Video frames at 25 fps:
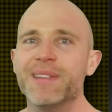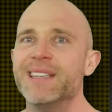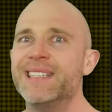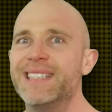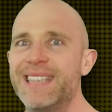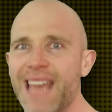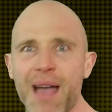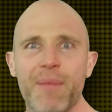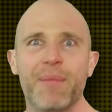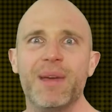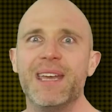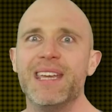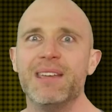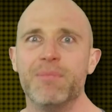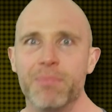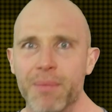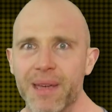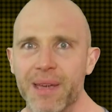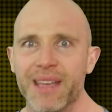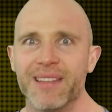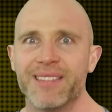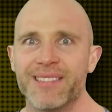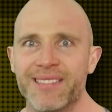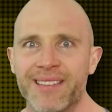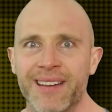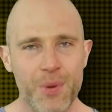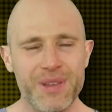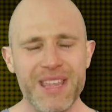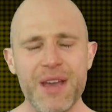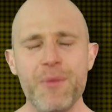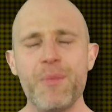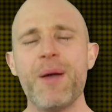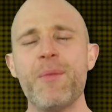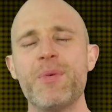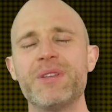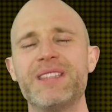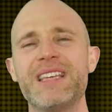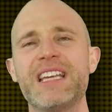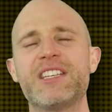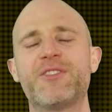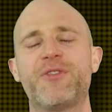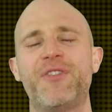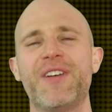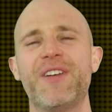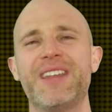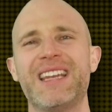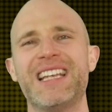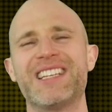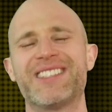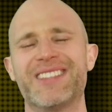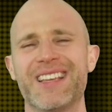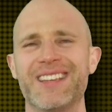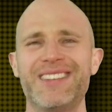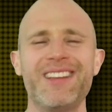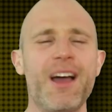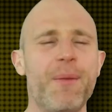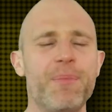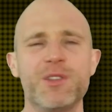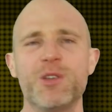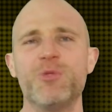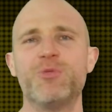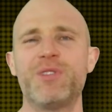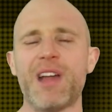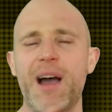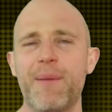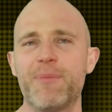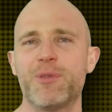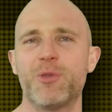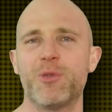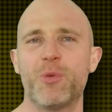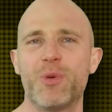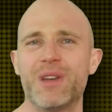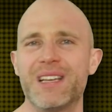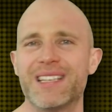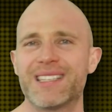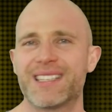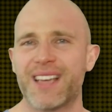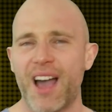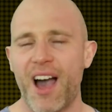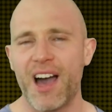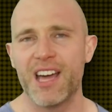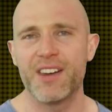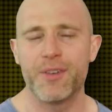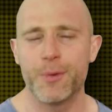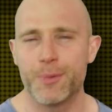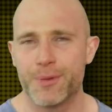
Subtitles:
Damn it, he missed. We then went with this finish that WWE is kind of